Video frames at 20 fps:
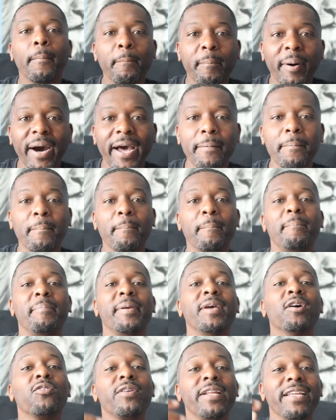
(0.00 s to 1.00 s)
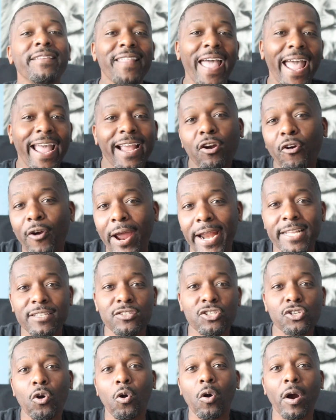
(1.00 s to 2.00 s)
But building that credit
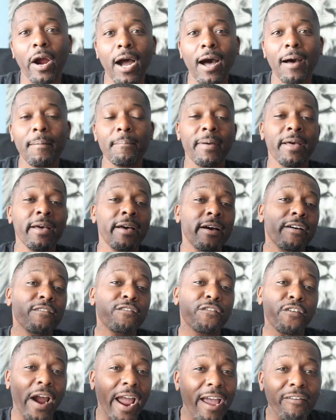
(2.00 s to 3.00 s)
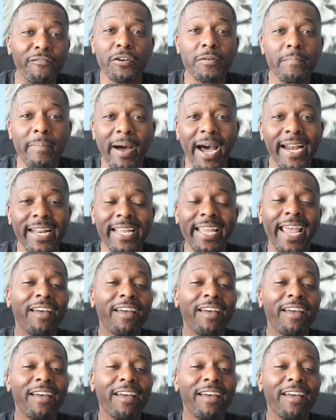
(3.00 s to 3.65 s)
score up for everybody,